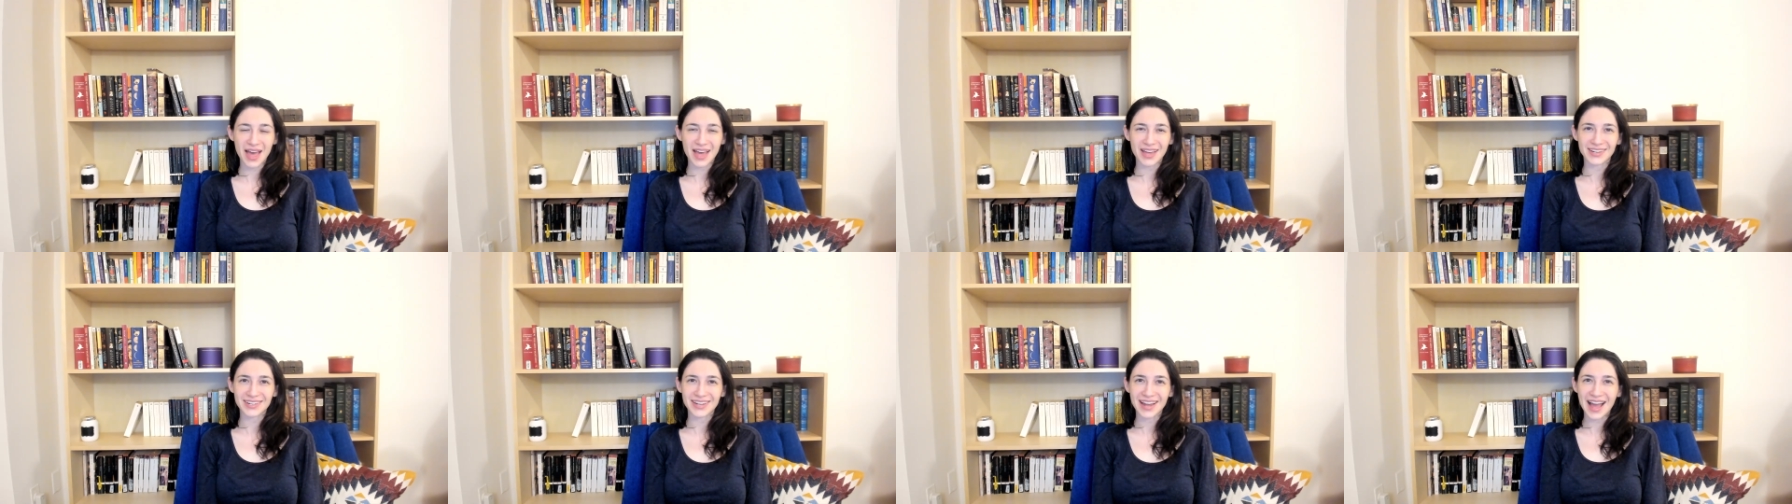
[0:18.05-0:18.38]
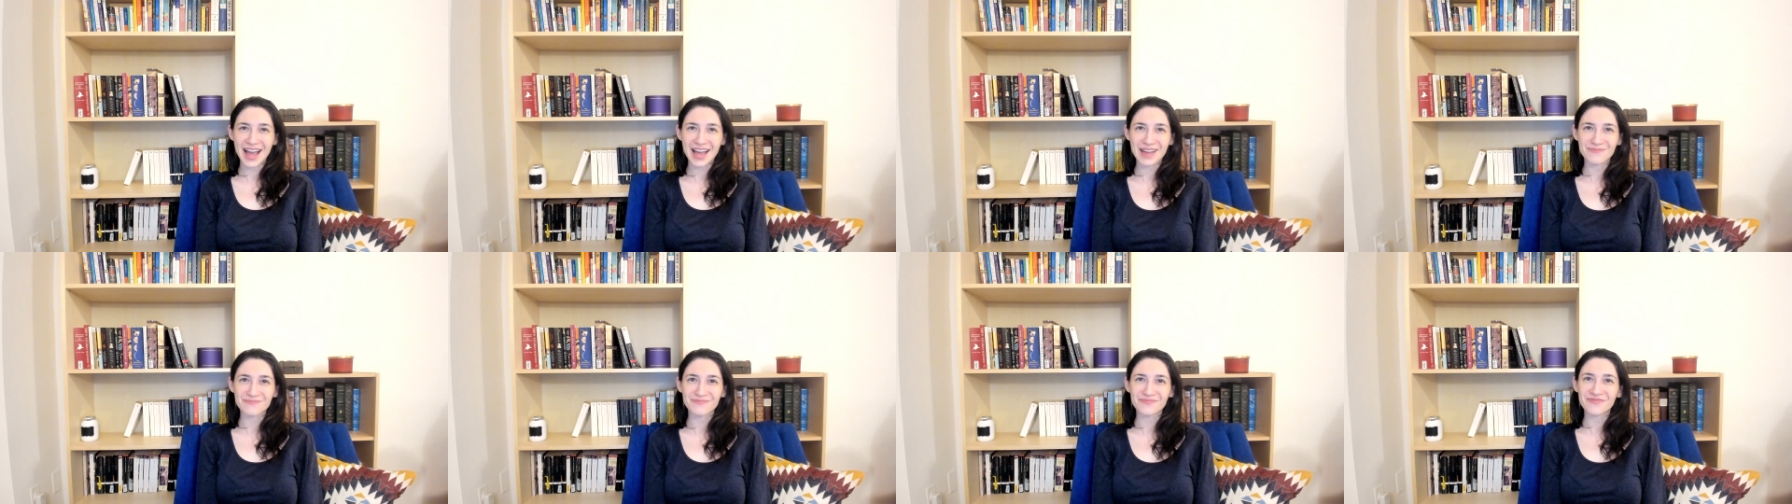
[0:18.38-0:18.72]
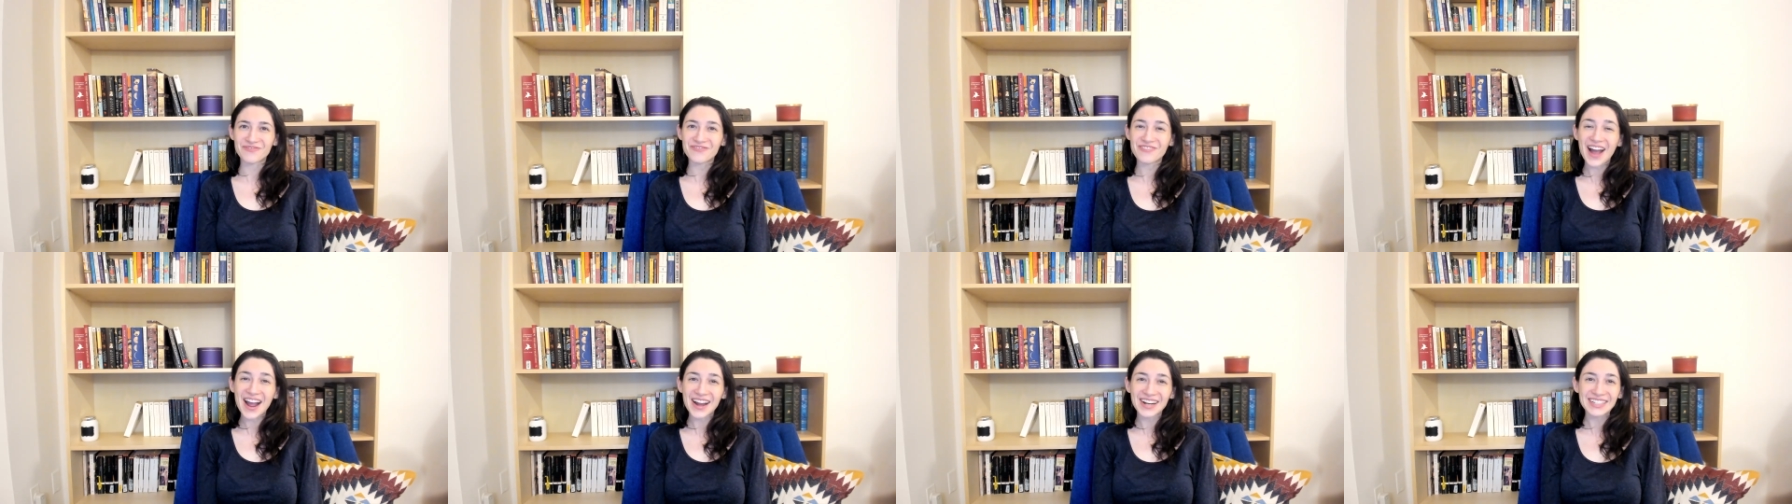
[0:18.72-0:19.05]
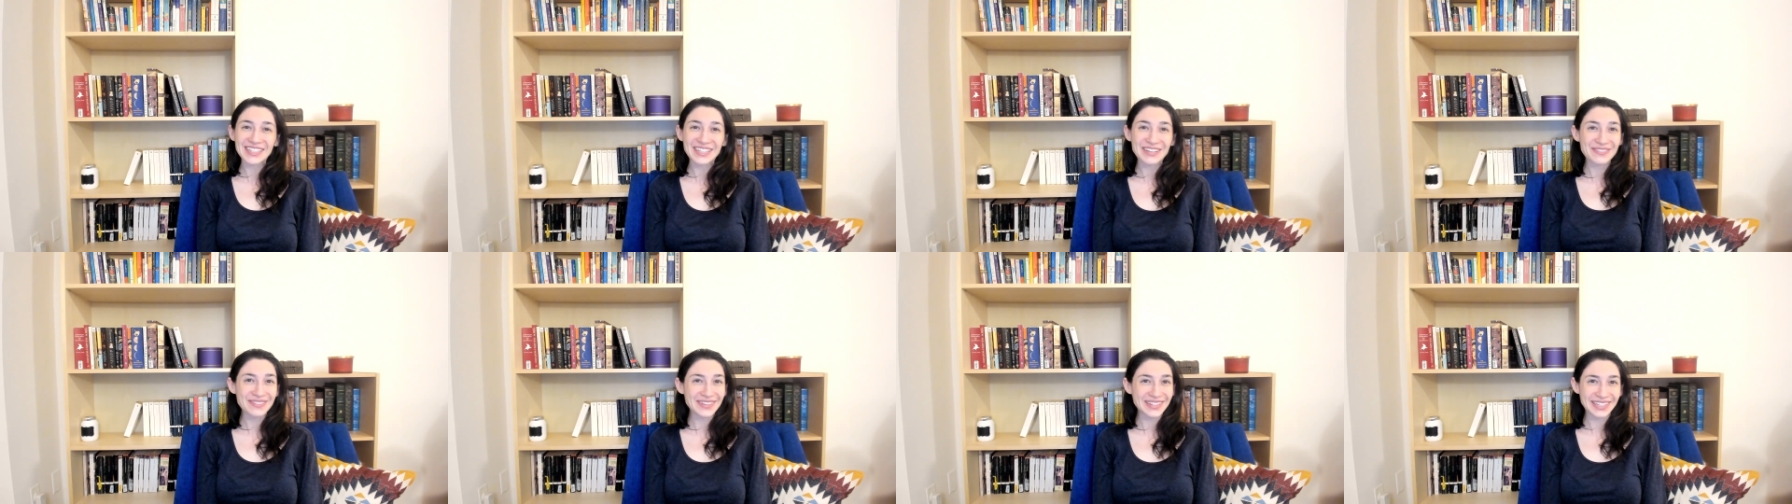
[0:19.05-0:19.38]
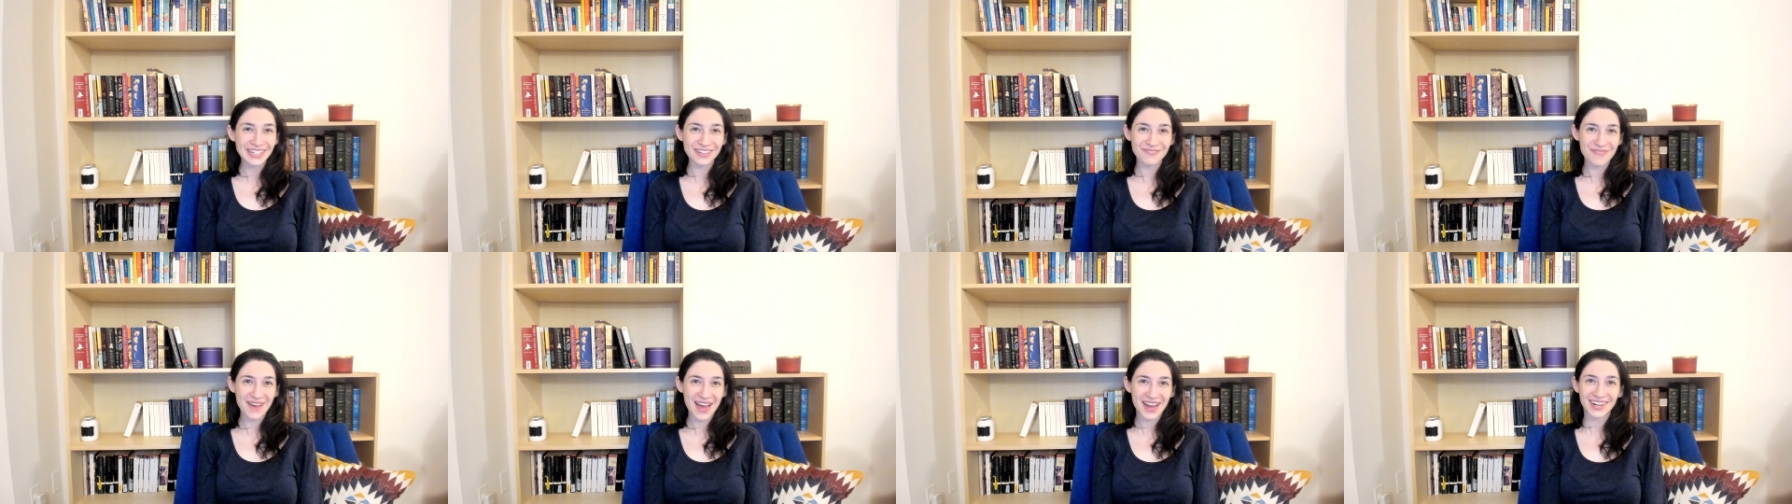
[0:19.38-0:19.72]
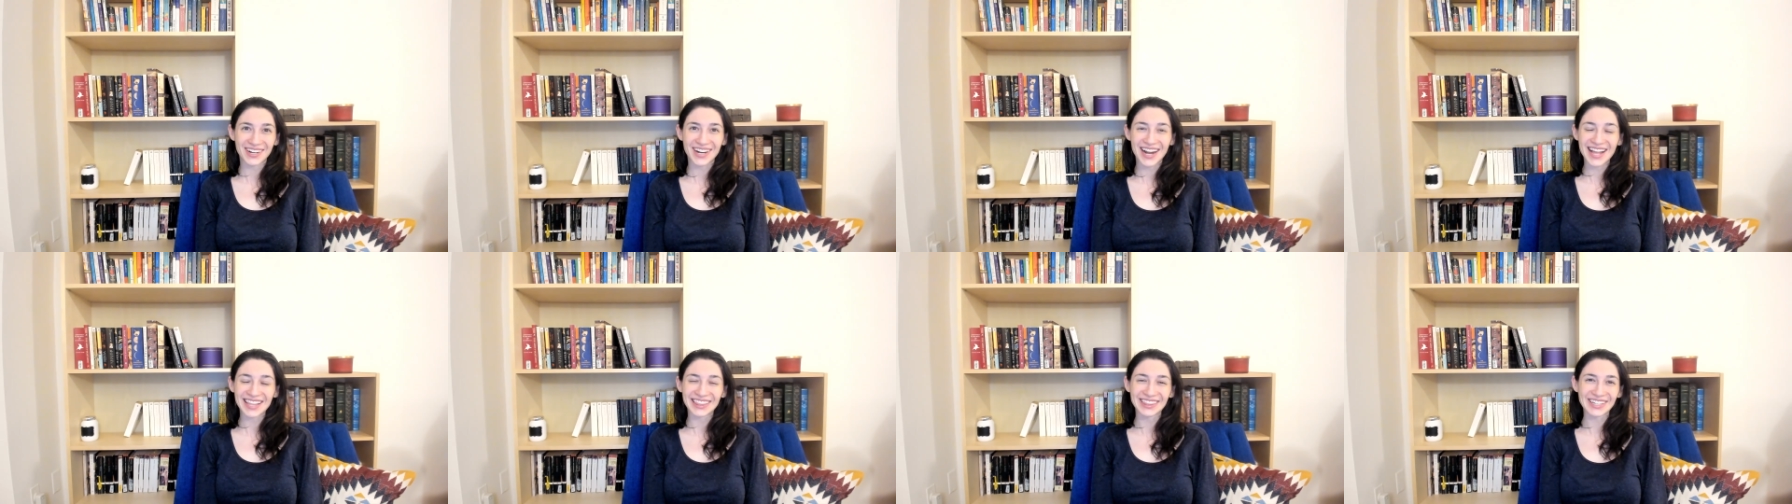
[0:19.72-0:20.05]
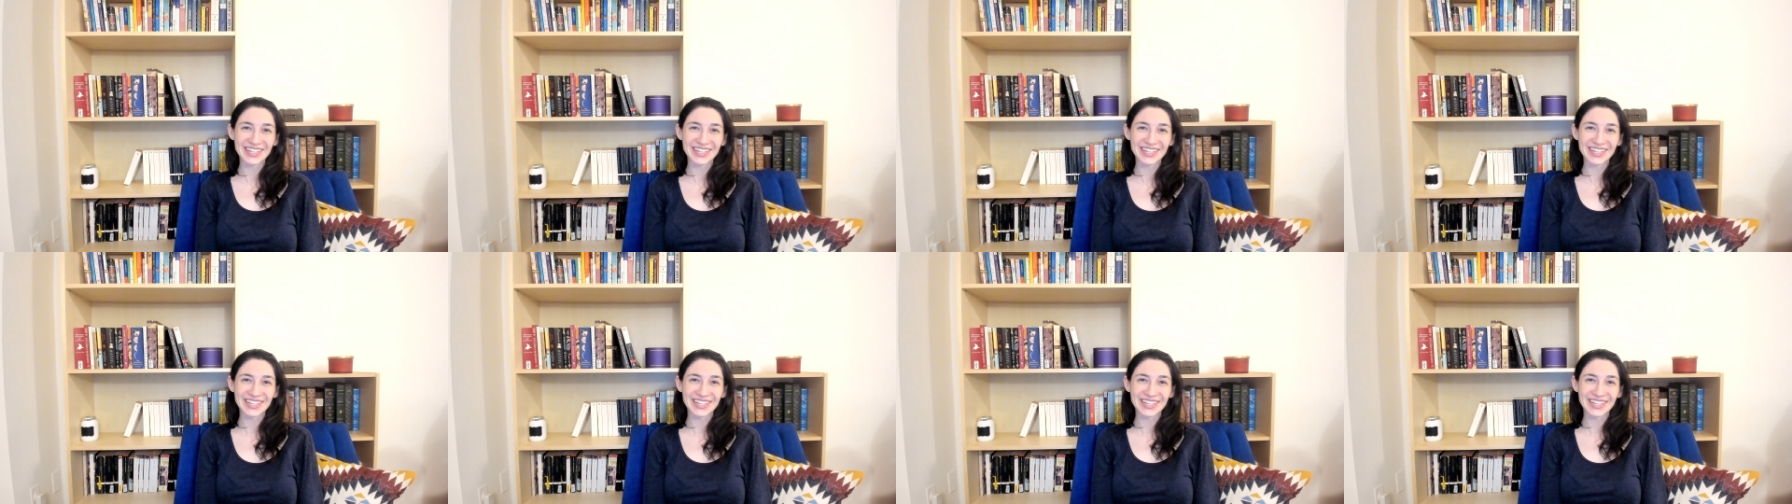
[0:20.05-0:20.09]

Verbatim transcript: and I'm finally feeling better and